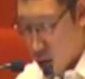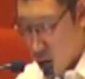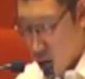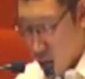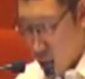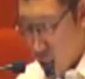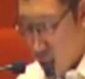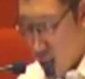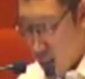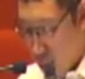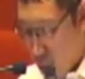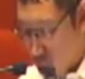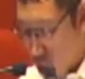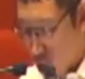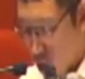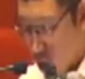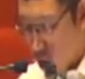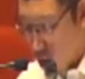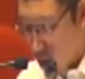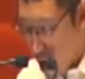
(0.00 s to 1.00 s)
they
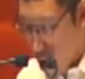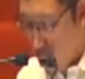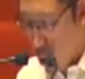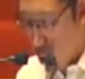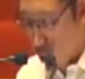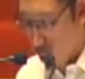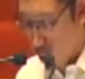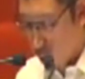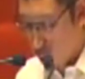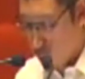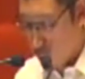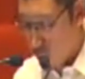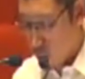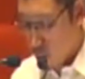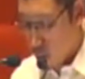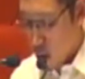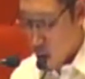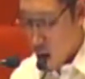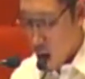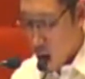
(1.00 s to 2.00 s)
marched down
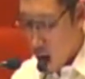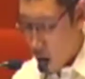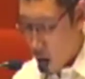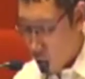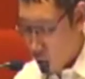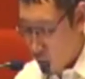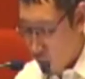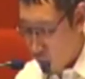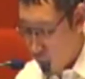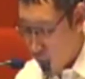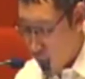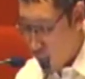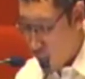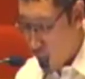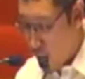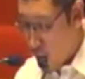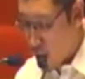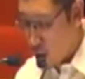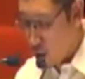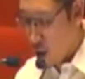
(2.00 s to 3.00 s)
around
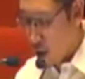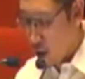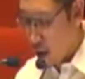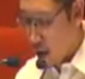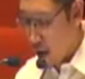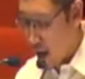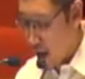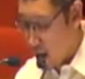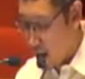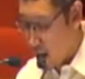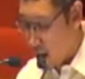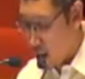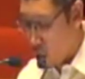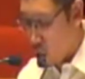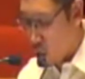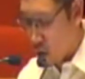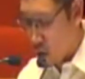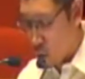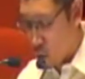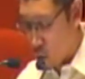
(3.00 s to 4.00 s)
500 heading to
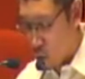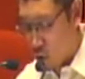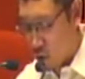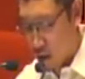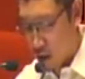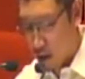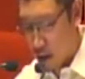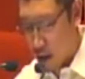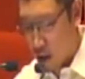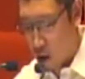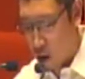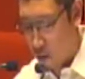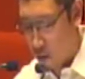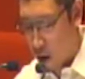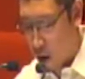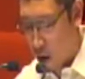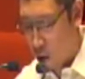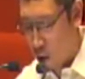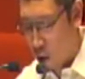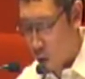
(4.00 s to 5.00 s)
the coastal town of
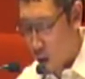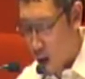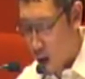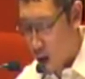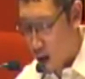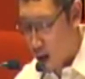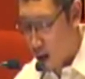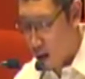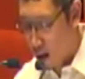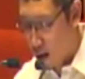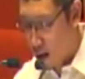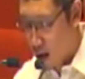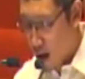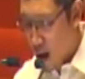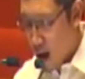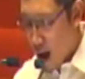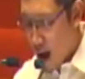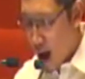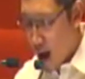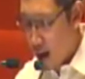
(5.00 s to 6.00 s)
Kauswagan
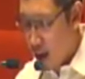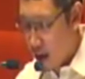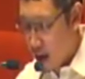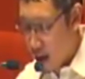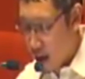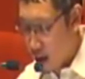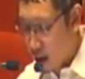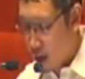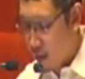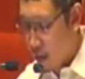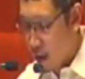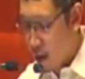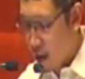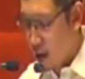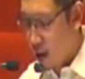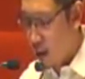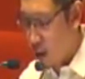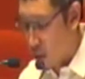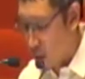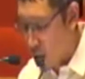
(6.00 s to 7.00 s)
and an
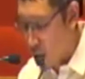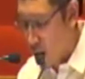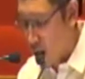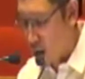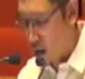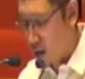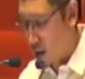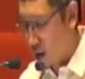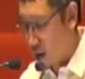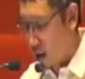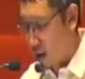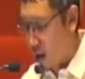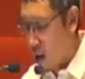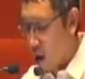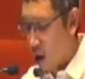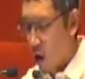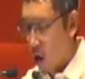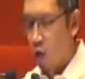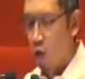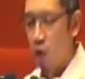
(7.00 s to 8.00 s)
estimated
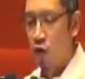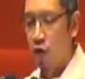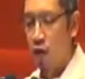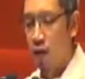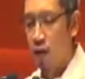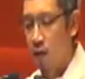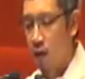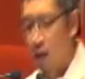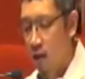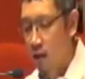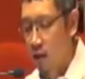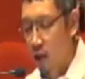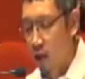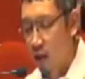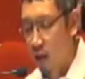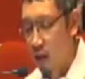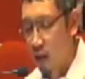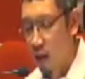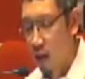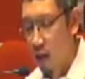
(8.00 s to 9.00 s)
300 crossing the
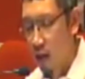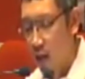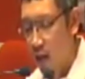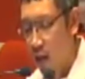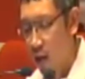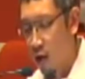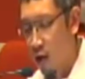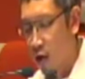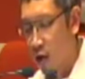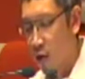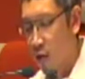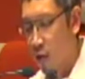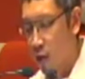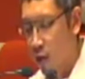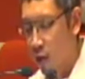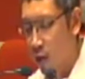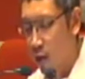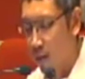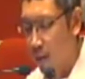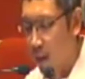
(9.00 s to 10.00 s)
adjacent interior
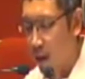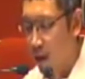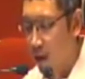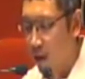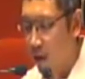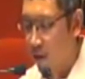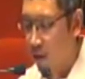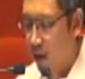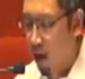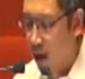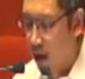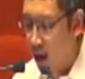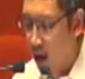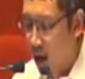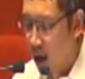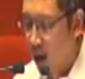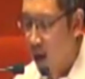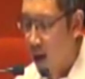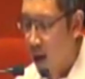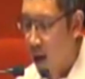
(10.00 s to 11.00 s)
municipality of
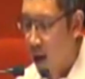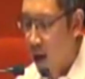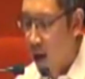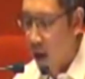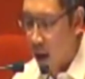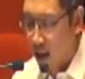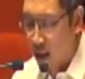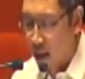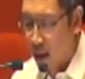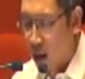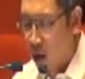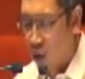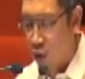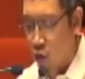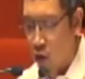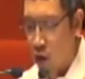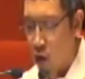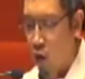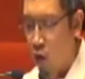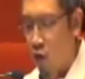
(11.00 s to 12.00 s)
Tangkal and down to
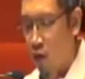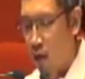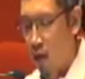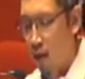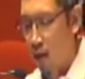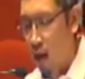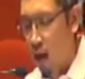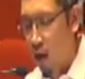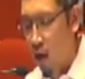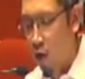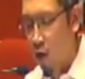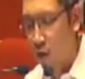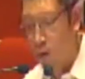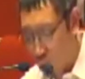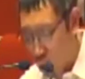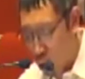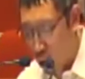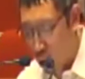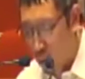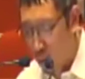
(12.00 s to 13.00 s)
the coastal town of
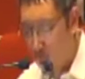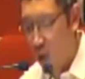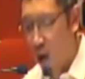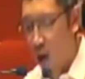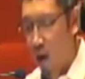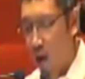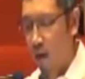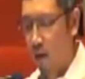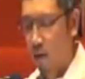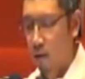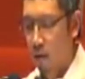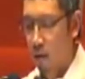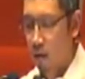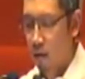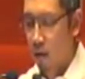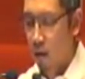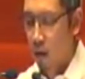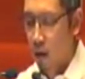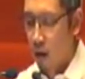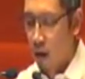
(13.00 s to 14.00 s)
Kulambugan.
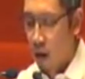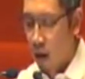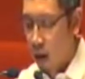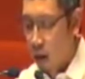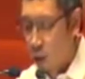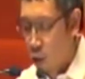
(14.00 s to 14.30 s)
In